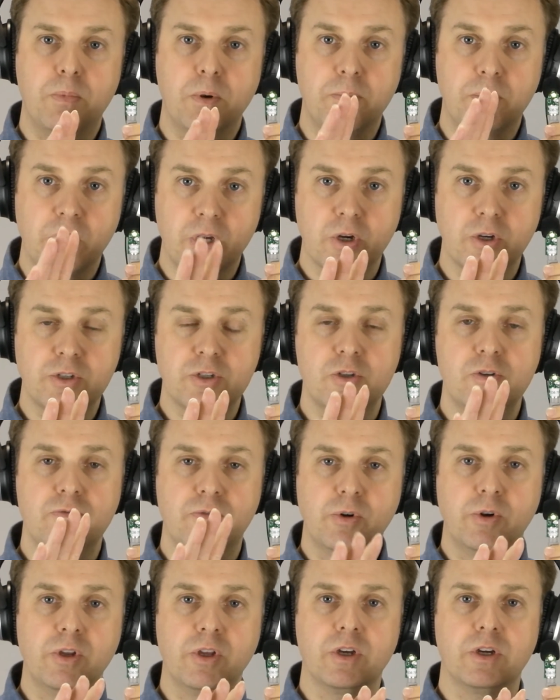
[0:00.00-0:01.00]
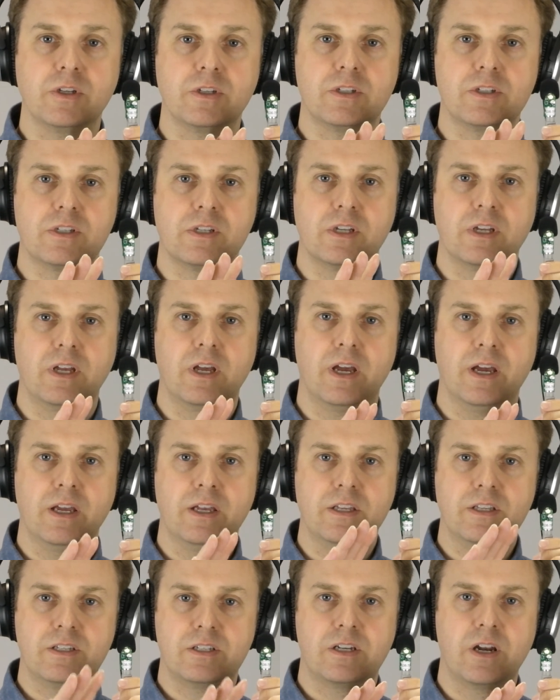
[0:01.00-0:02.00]
But because you've only got
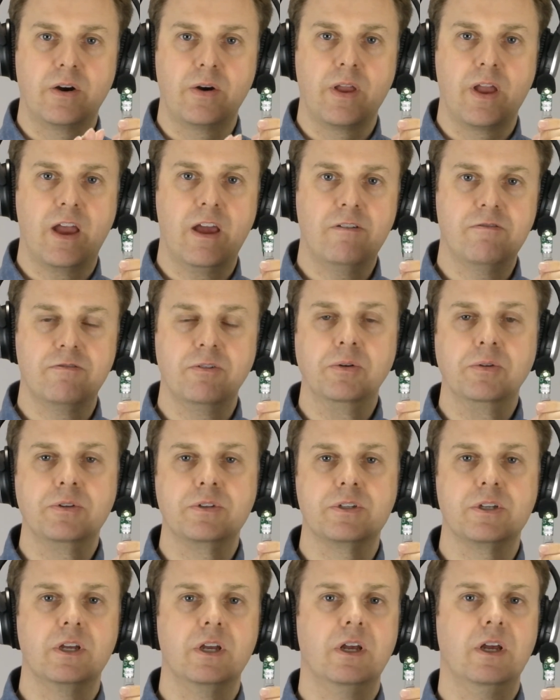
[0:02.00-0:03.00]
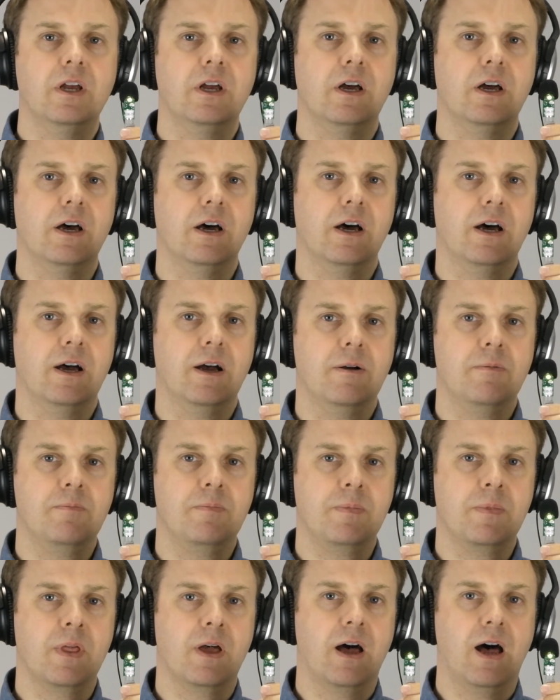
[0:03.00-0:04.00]
stereo headphones,
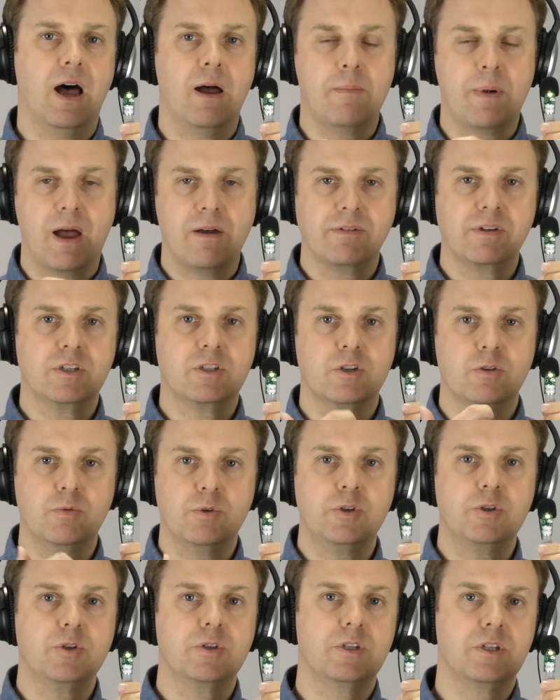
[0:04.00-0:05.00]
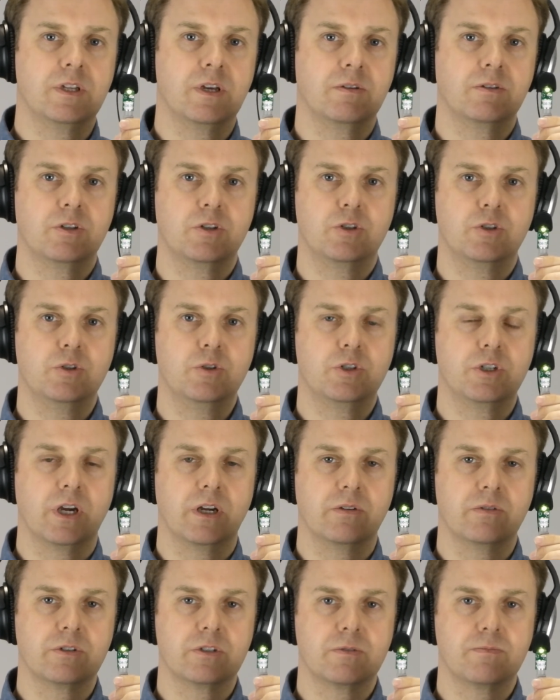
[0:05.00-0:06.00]
I'm having to reduce it down to 2
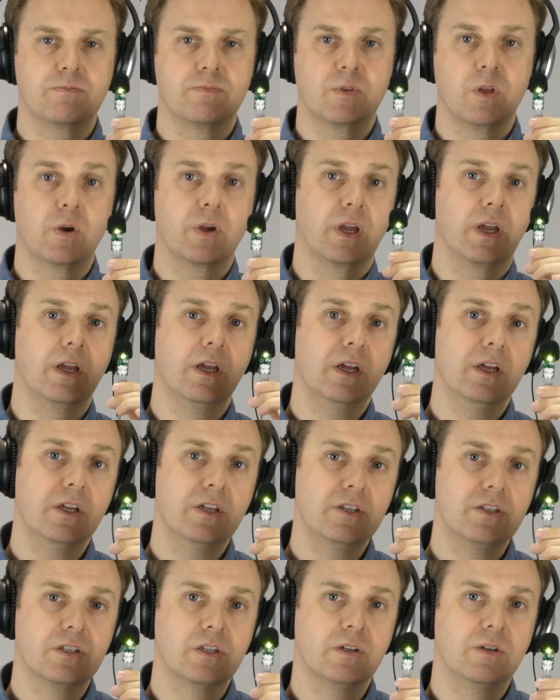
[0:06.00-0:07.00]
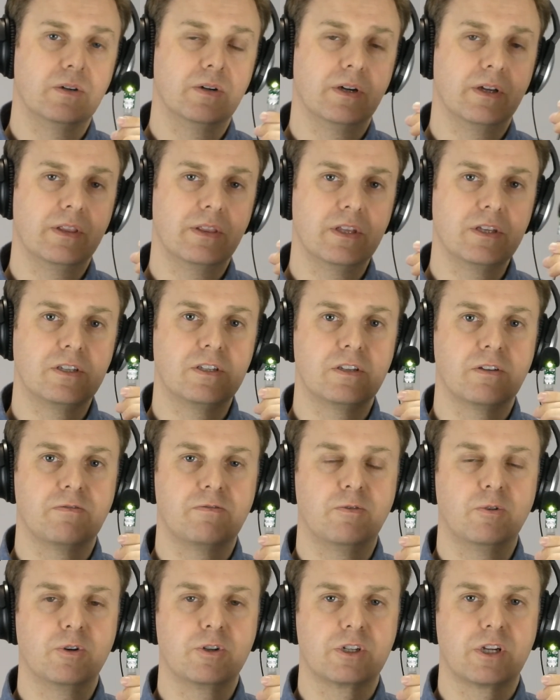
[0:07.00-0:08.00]
channels. Okay, so this is a
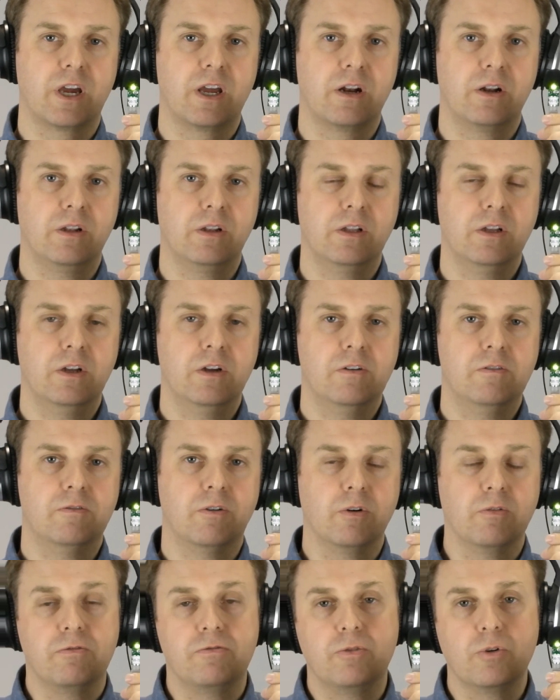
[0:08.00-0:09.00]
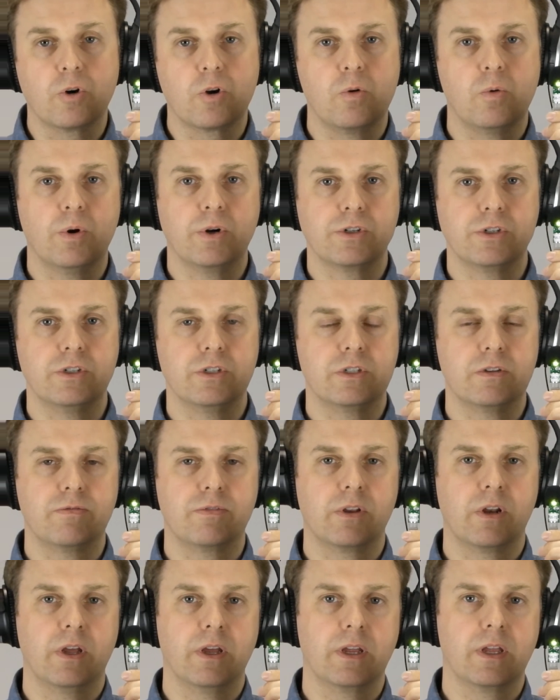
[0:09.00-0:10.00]
4-channel, or 4 quadrants
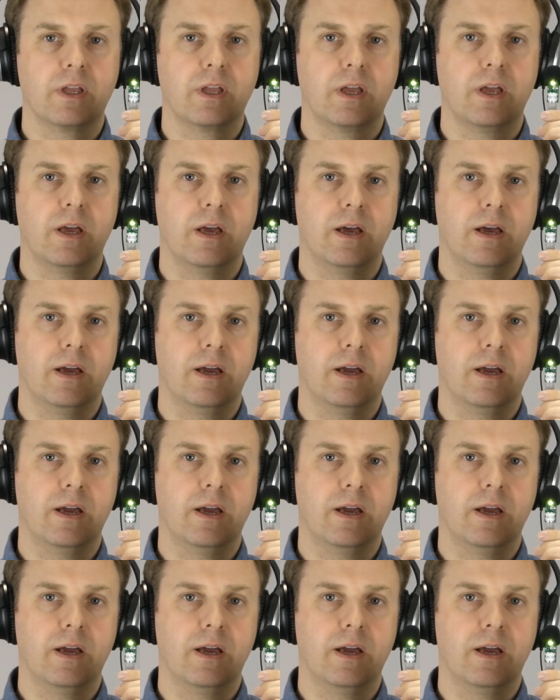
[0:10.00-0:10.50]
if you like,